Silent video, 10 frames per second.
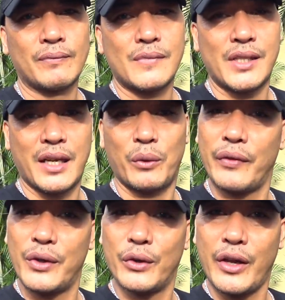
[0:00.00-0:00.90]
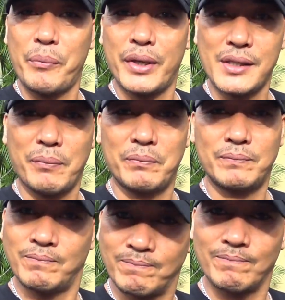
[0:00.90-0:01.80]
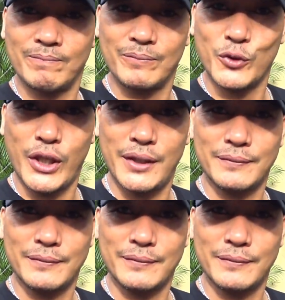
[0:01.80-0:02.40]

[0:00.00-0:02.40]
See how well the audio picks up. Okay,